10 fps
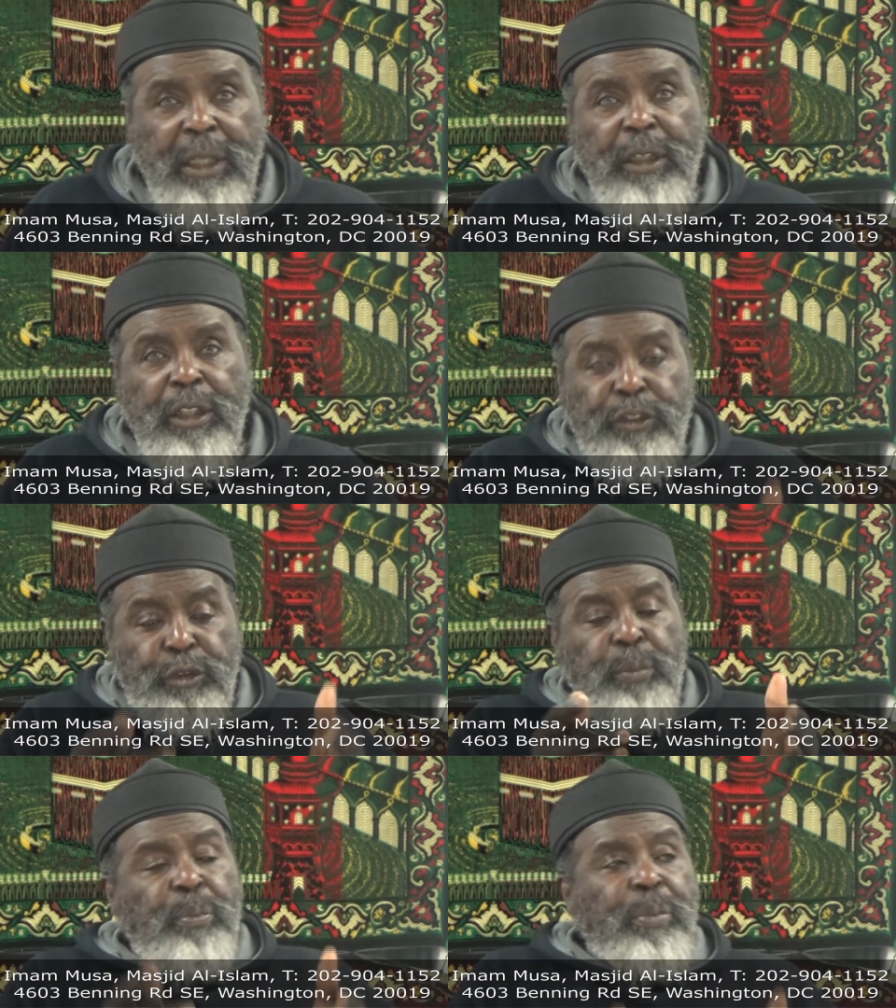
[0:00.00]
that
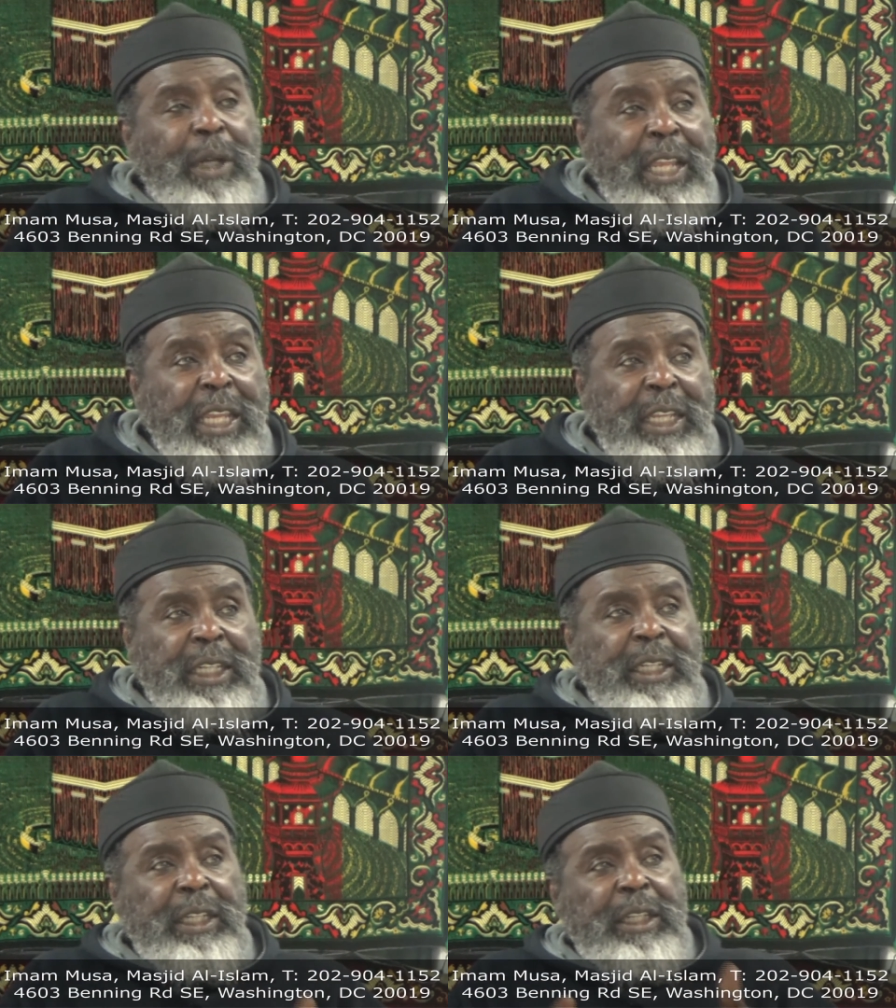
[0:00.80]
you plan
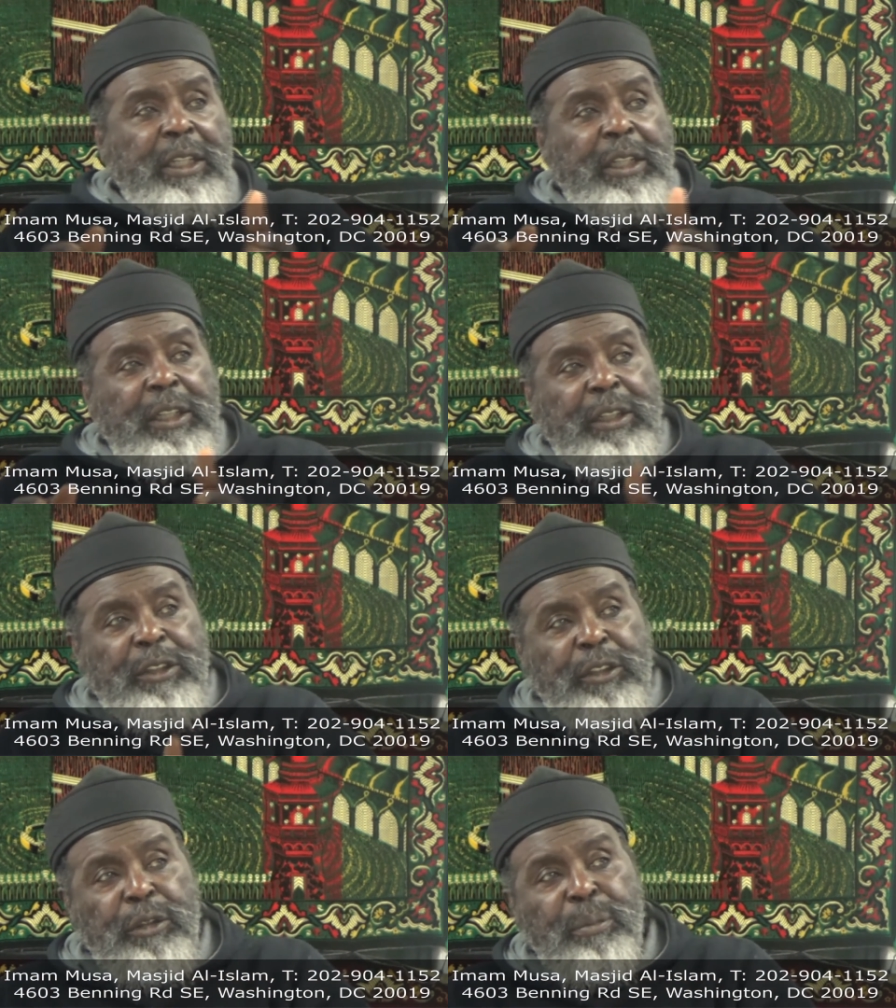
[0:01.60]

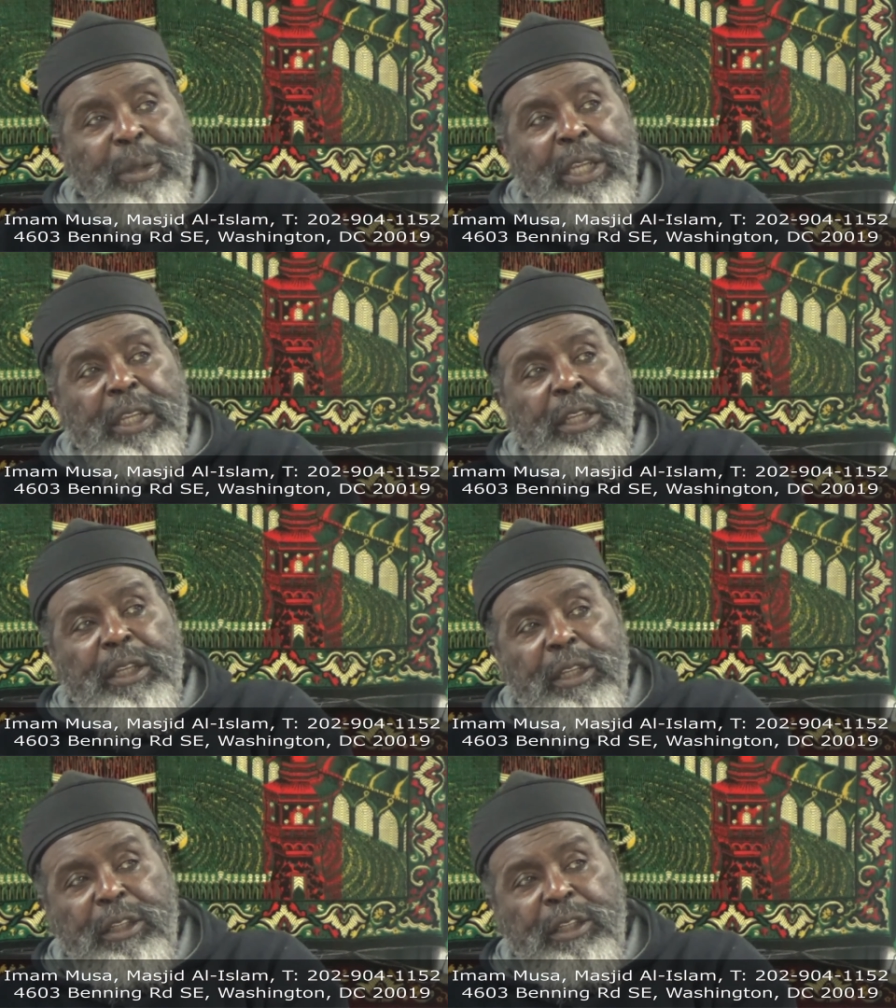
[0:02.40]
to make